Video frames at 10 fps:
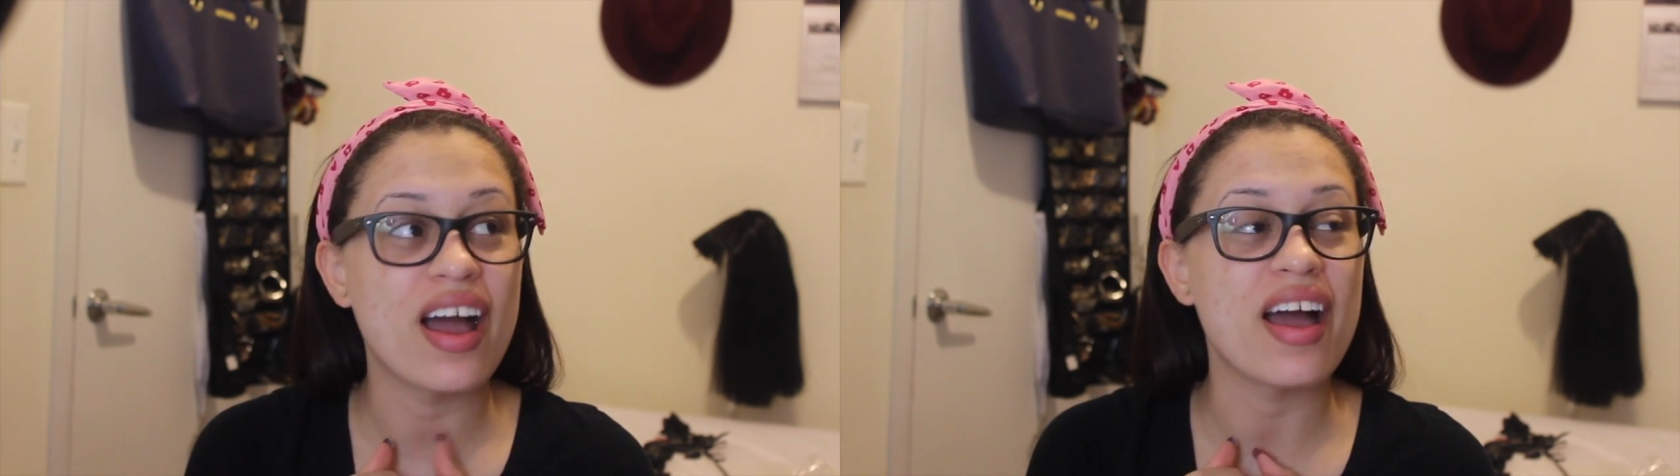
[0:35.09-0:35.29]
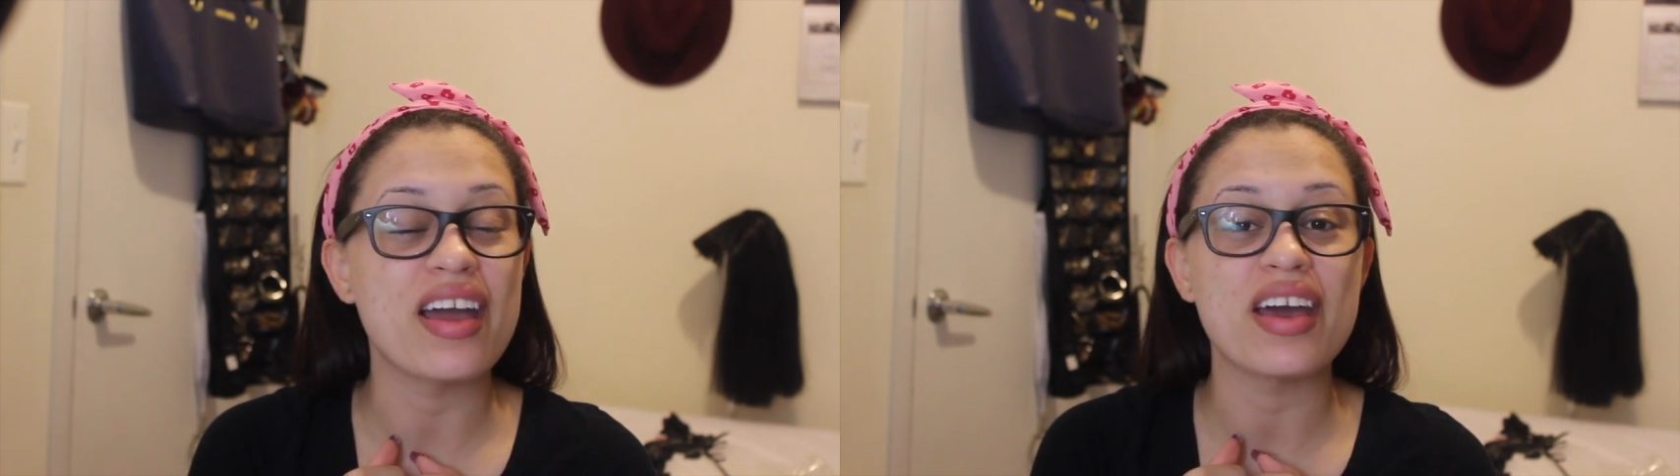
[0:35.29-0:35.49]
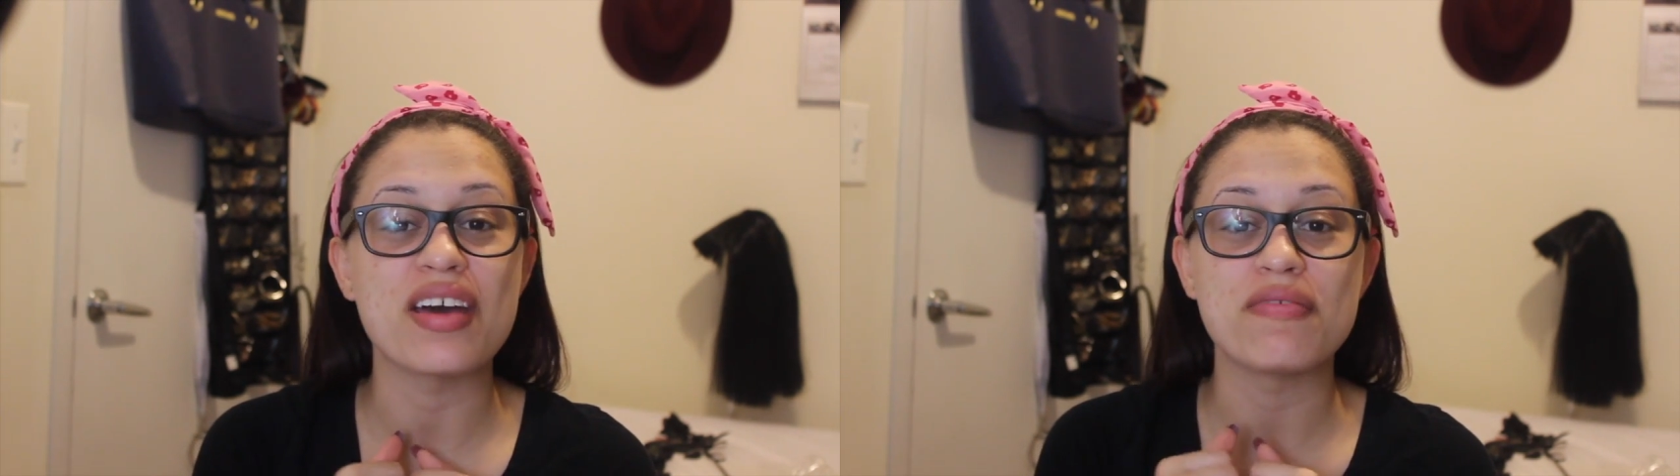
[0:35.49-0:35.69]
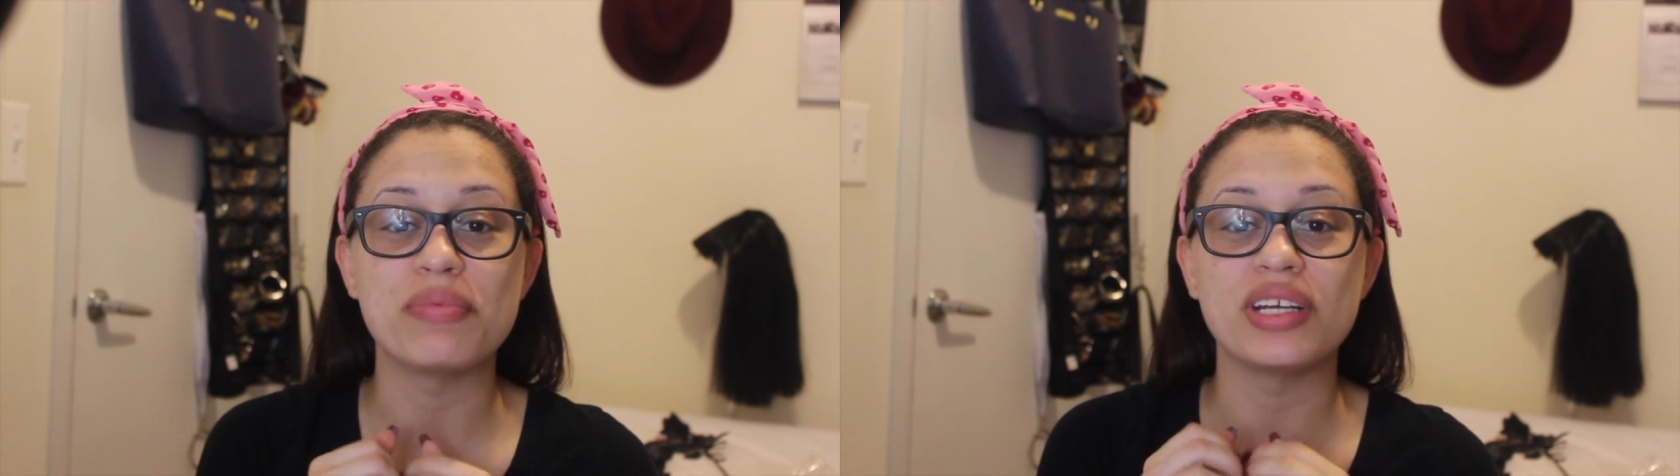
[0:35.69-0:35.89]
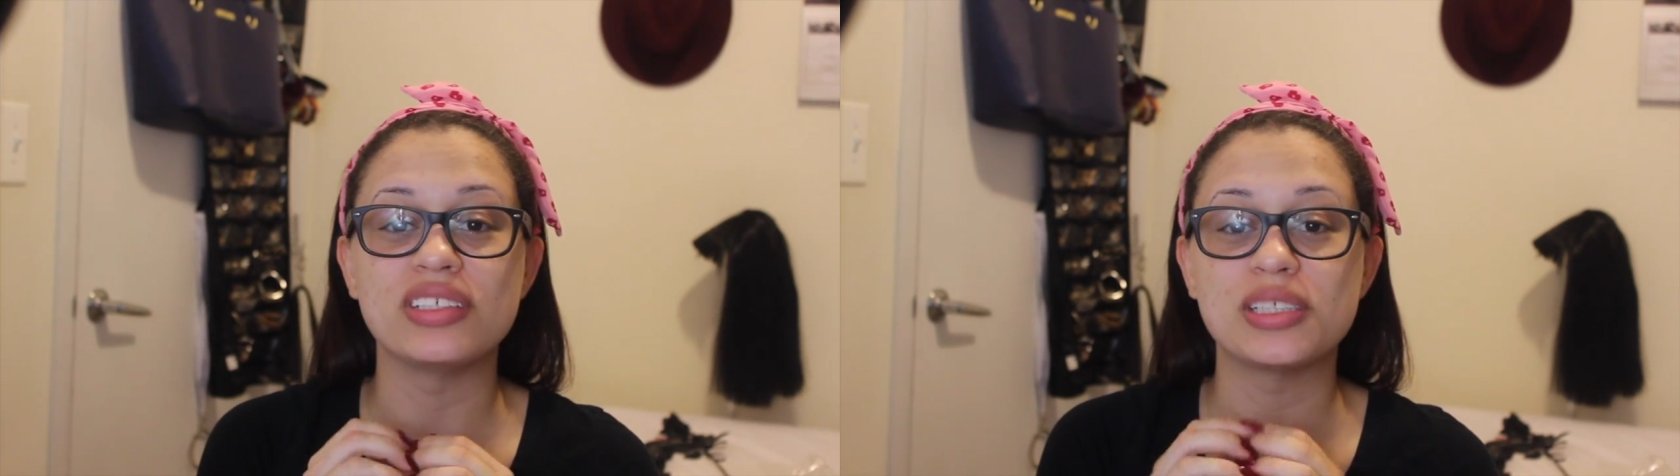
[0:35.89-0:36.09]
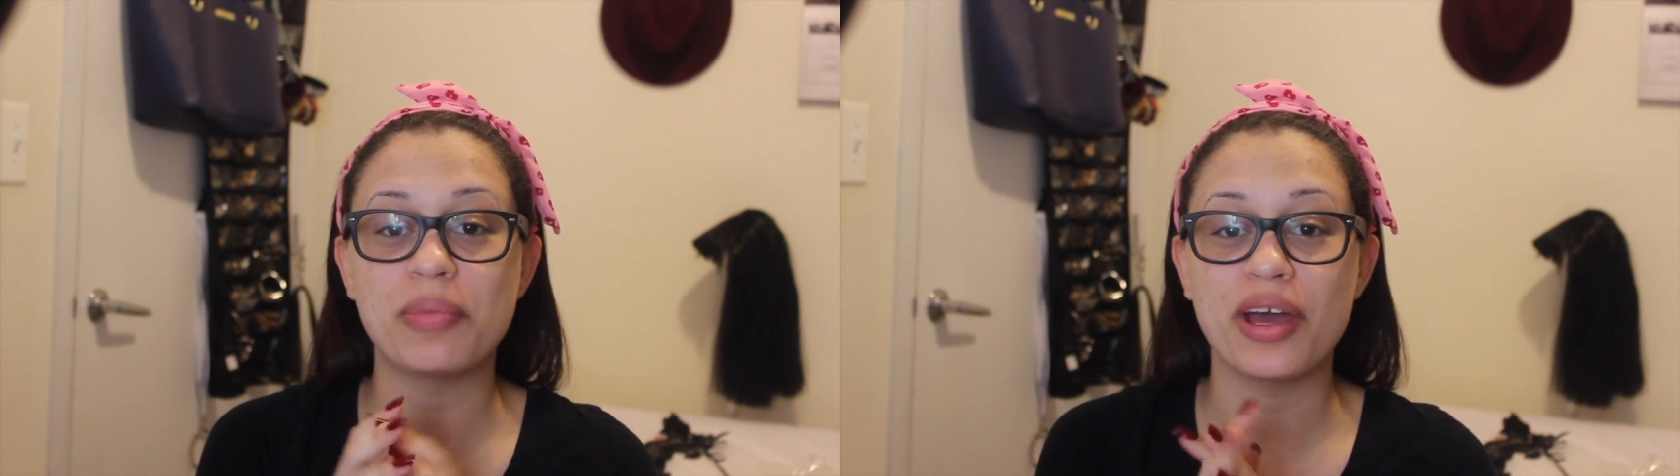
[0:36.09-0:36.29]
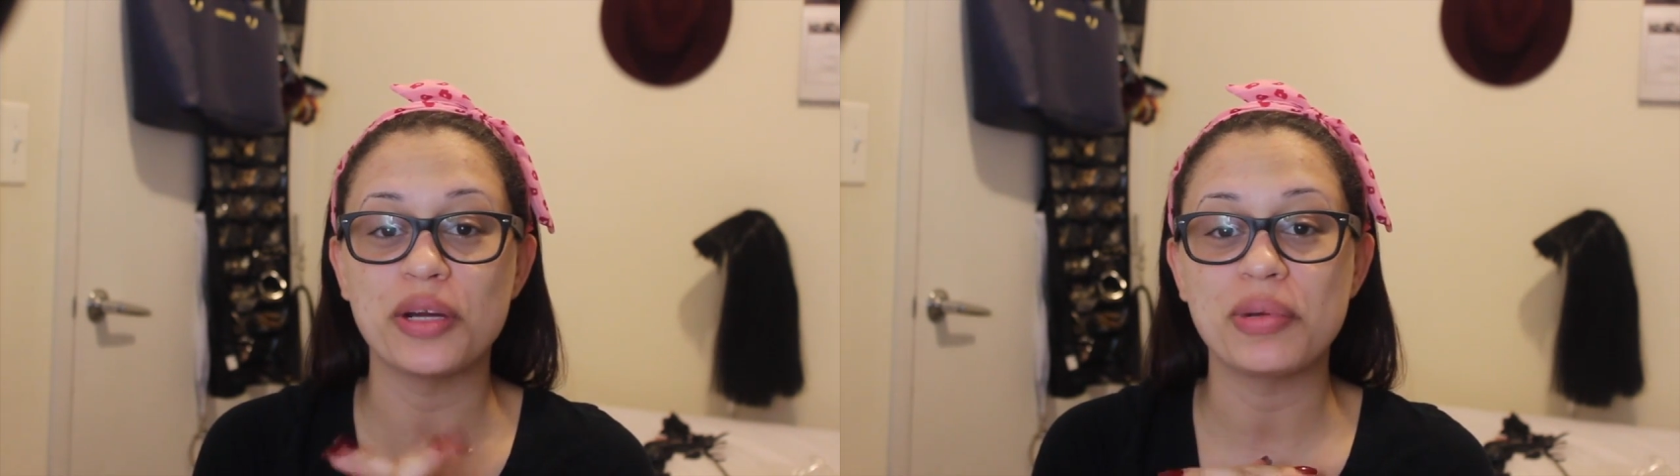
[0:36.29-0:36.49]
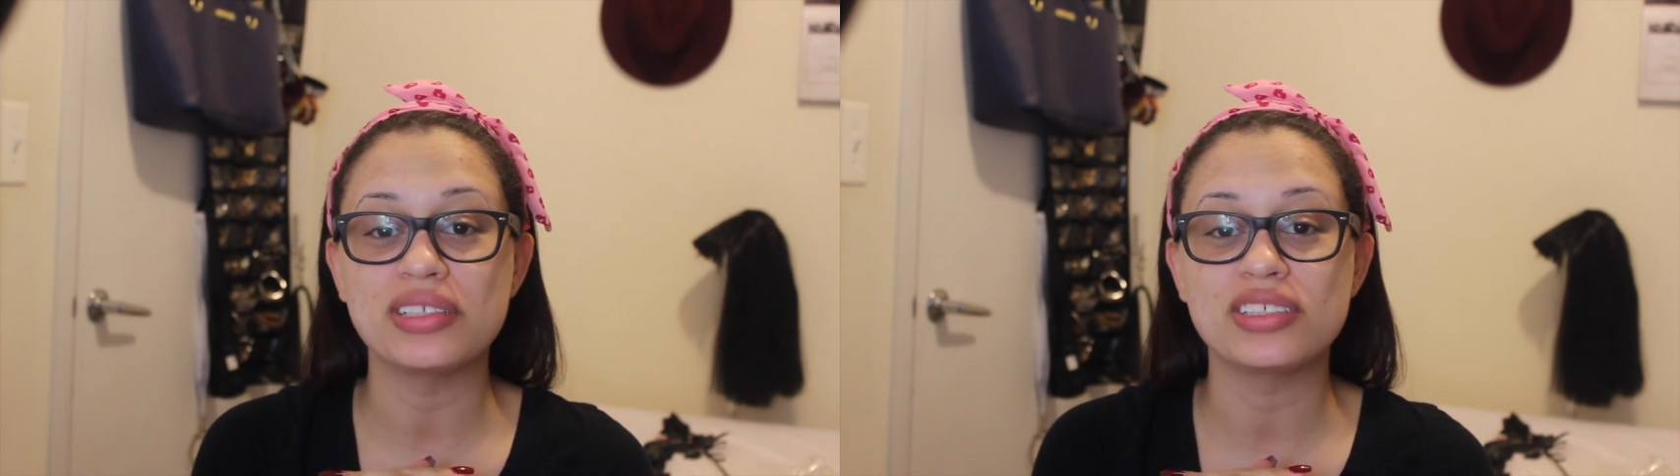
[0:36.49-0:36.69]
I have been
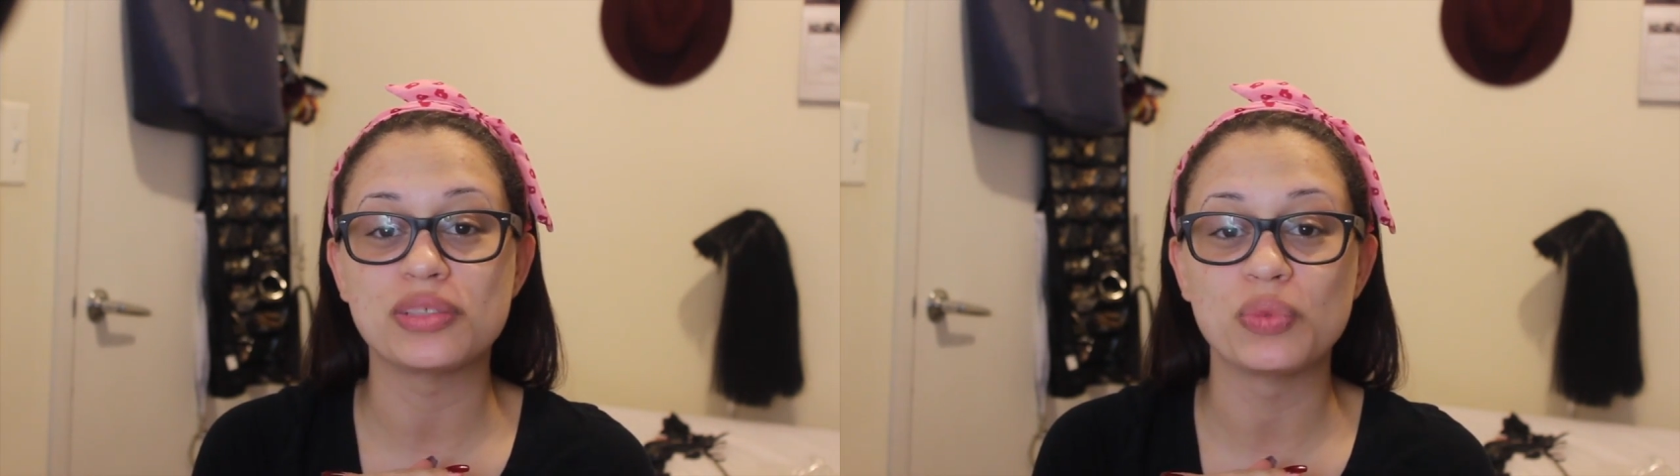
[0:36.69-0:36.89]
inspired by this